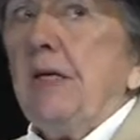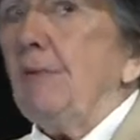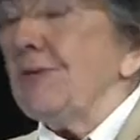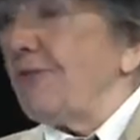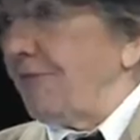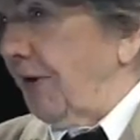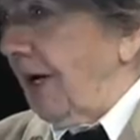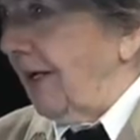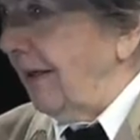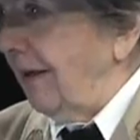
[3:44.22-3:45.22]
He was a
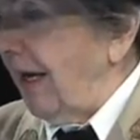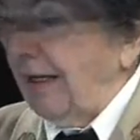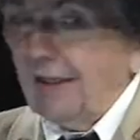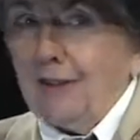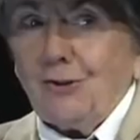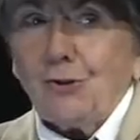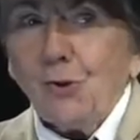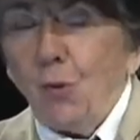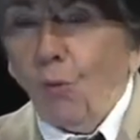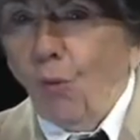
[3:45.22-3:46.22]
fine English
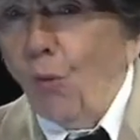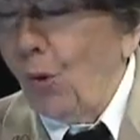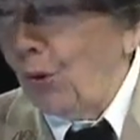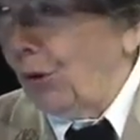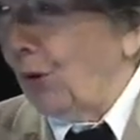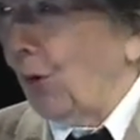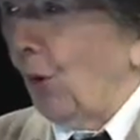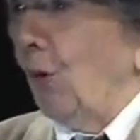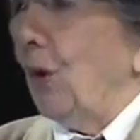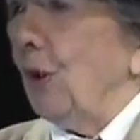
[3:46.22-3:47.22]
war
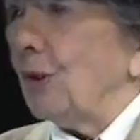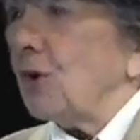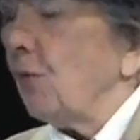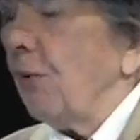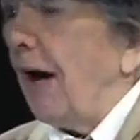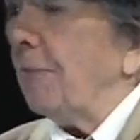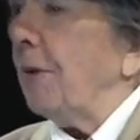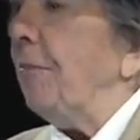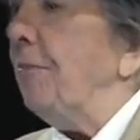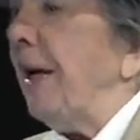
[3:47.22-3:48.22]
hero. Sir
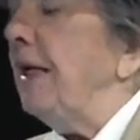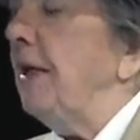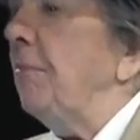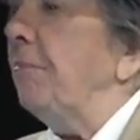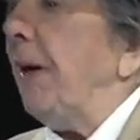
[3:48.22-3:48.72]
Robert Baden